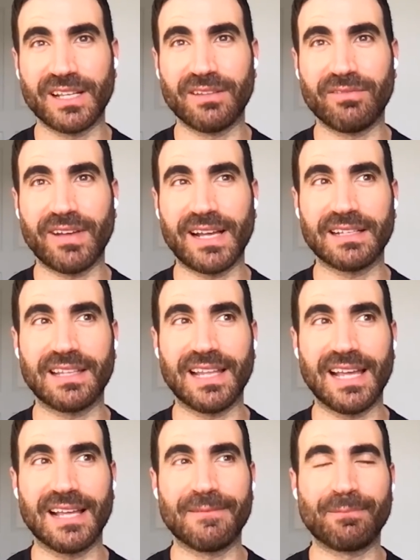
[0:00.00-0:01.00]
the fact
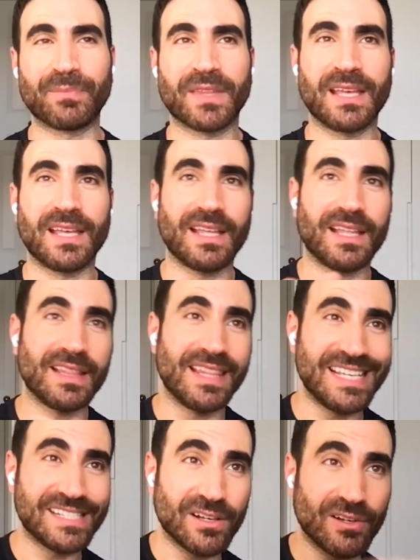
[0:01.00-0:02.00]
that this